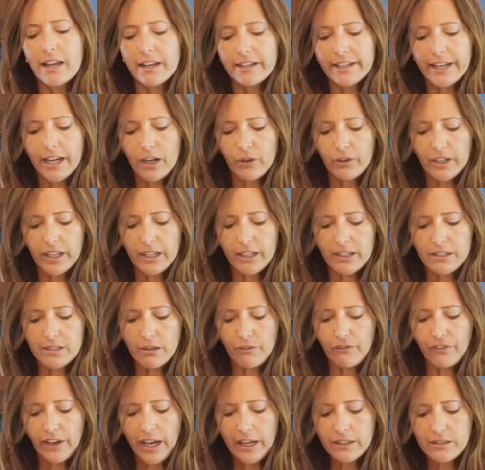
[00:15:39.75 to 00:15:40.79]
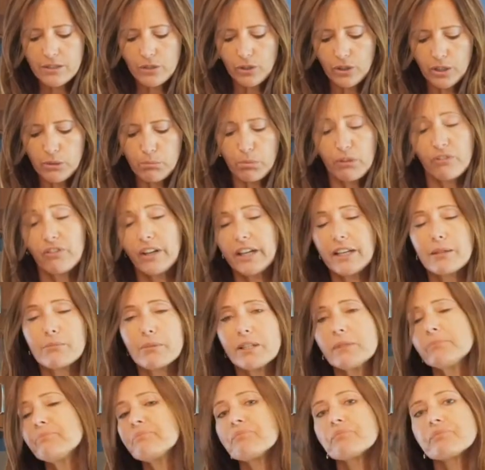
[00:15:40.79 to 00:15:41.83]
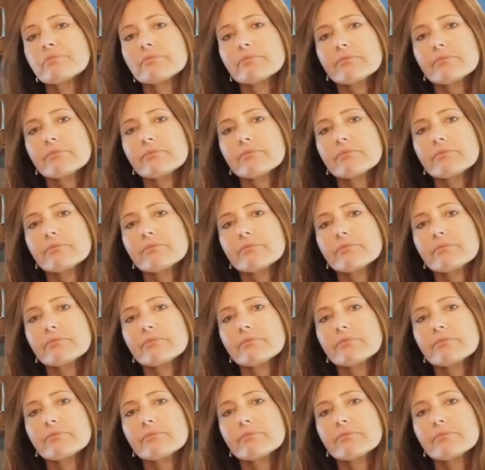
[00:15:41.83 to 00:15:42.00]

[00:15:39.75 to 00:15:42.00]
Now, it is a fat-soluble vitamin.